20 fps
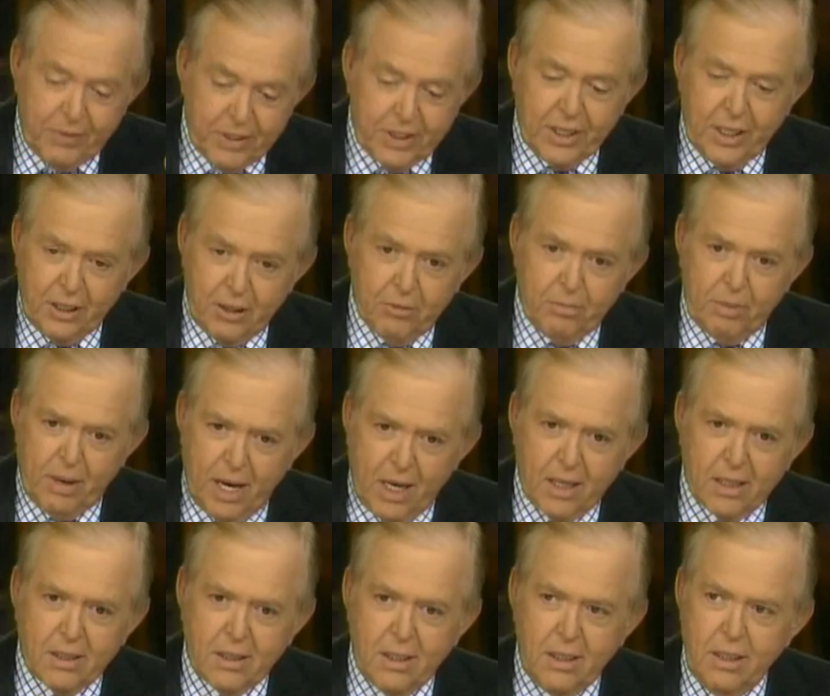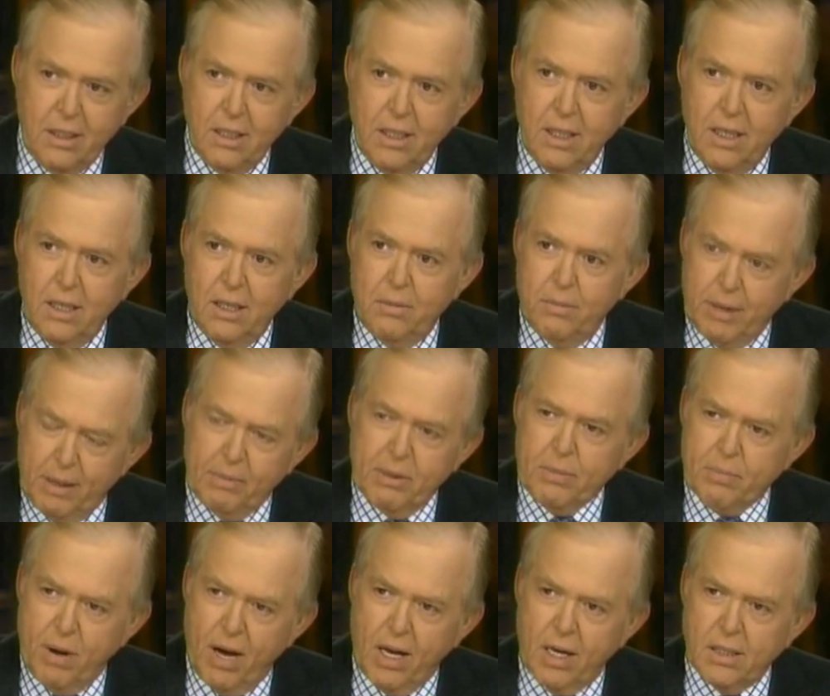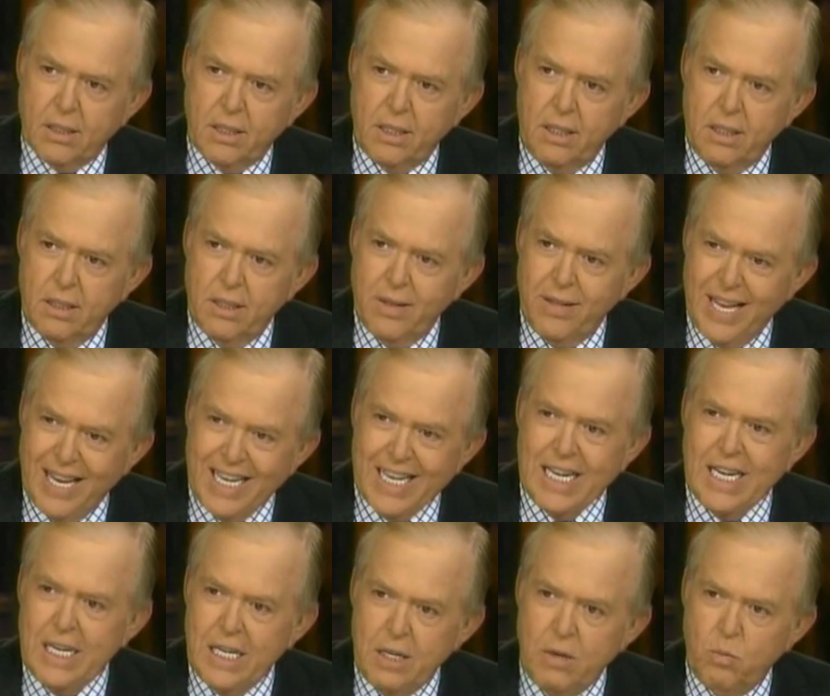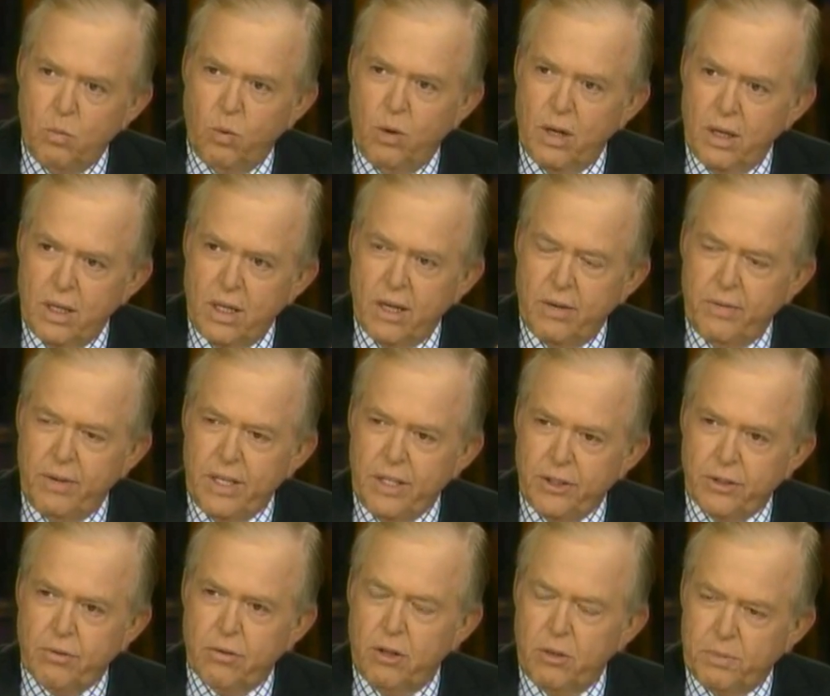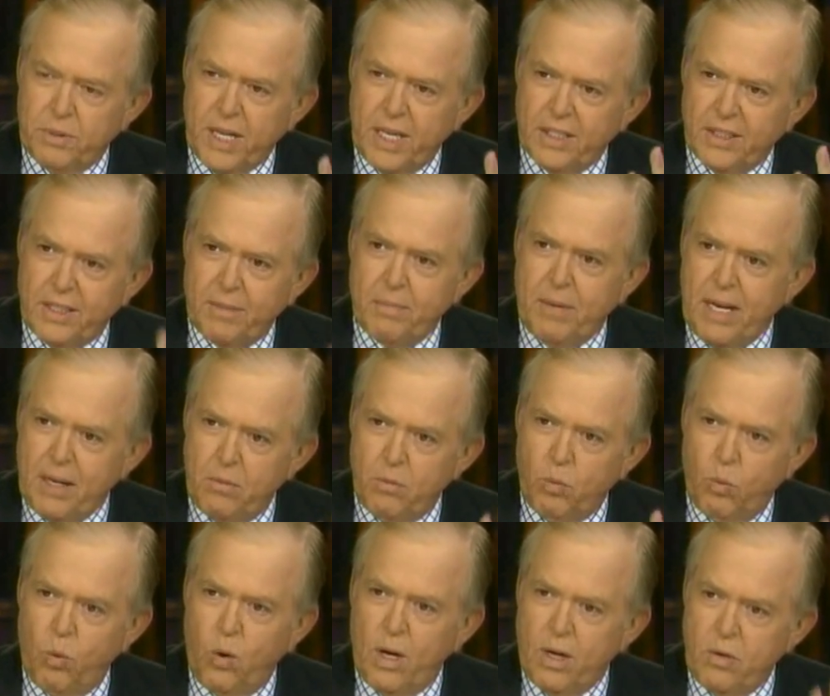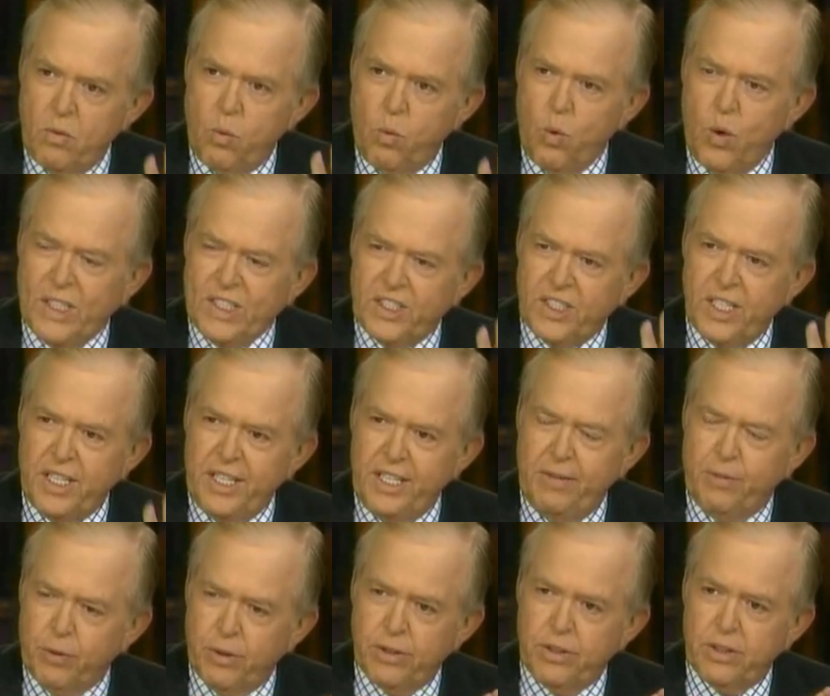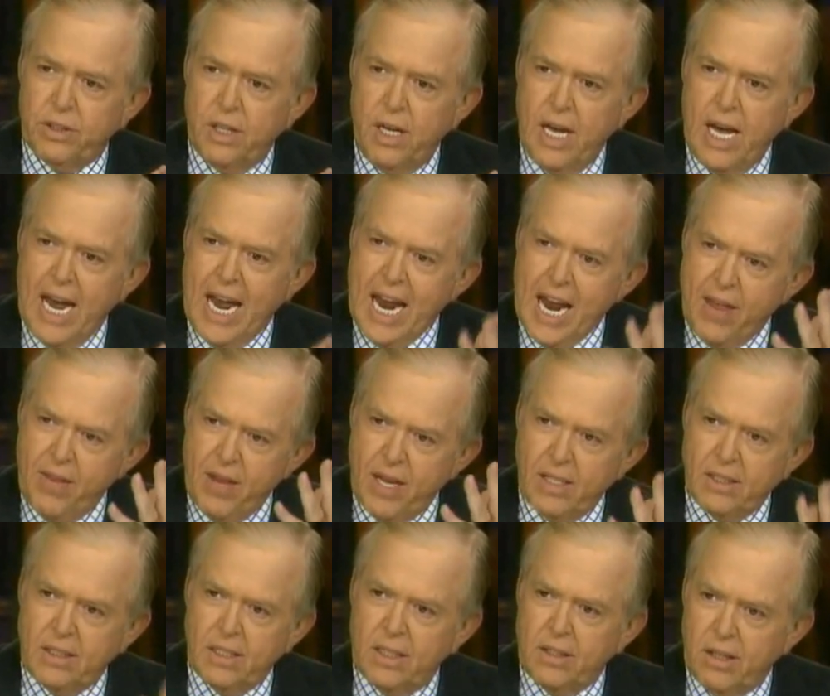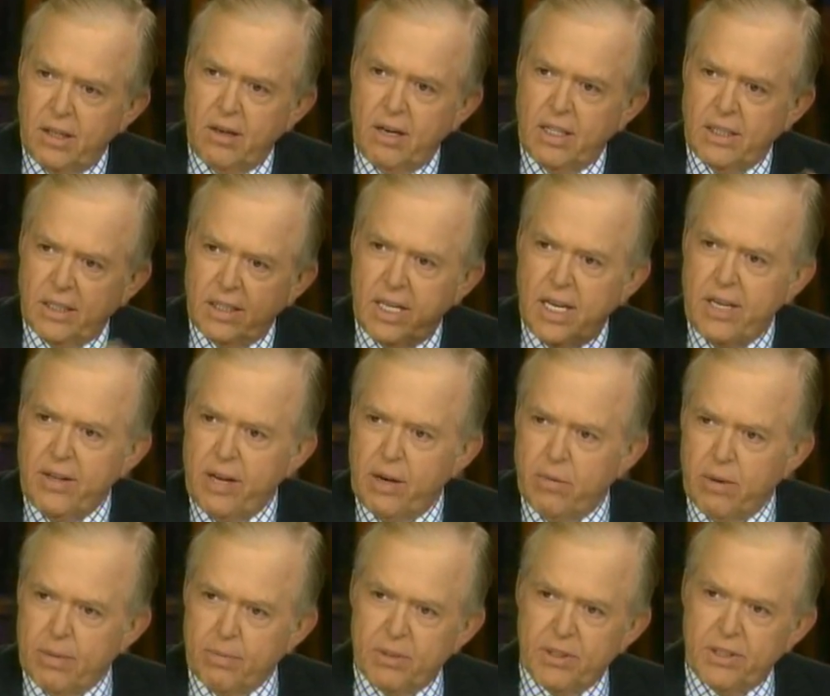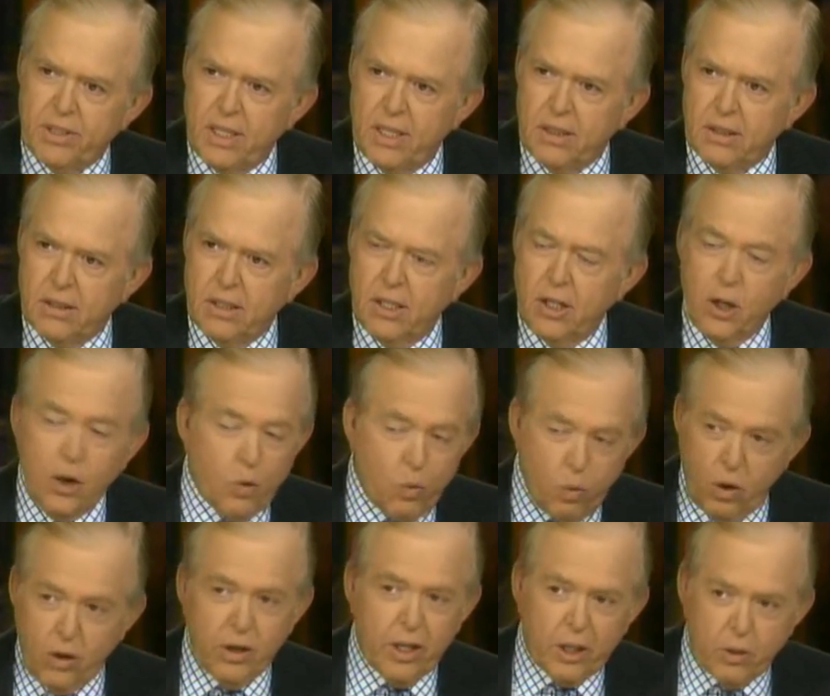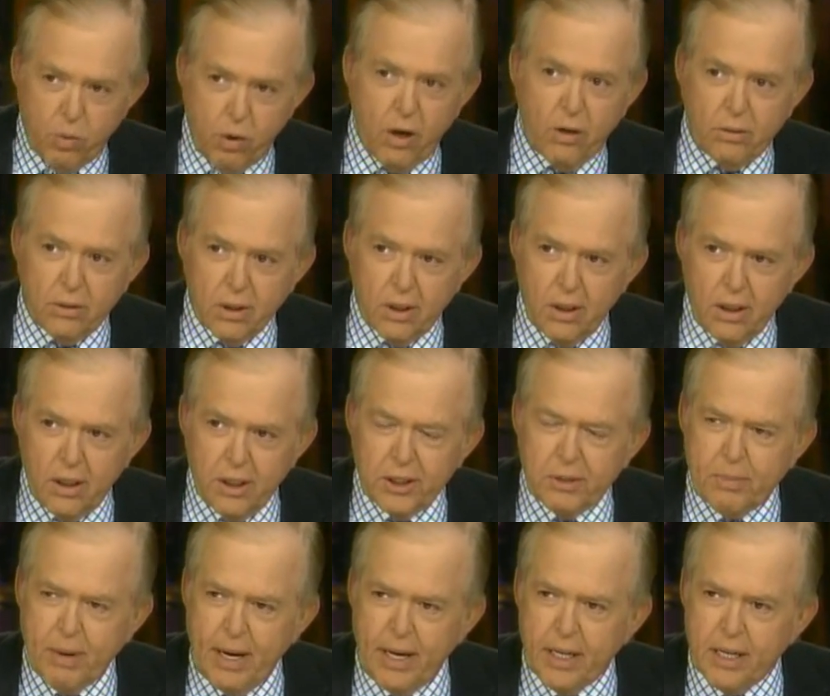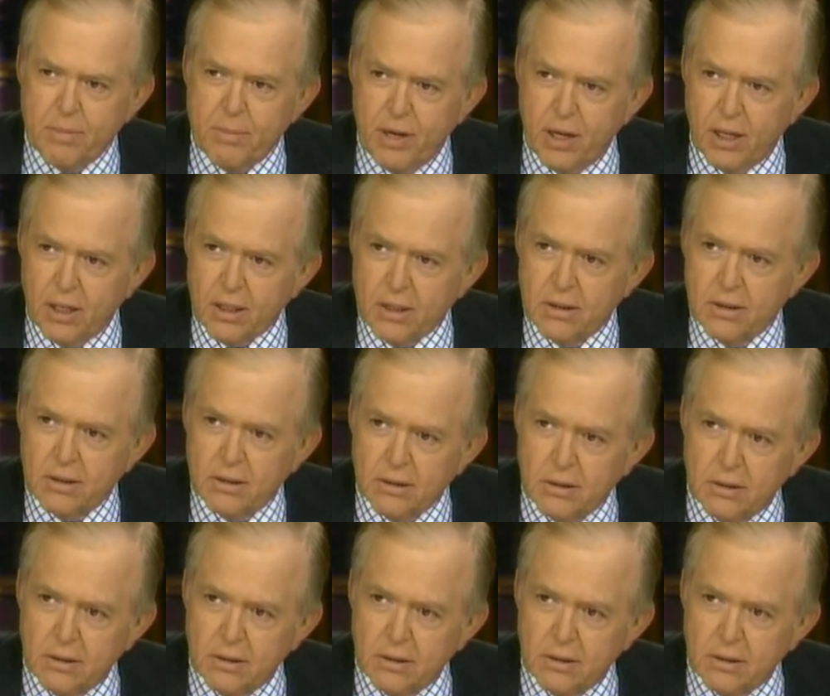of a single policy, public policy, that any one of these groups has made one whit difference, and they sit there and say they represent, quote unquote, Hispanic Americans.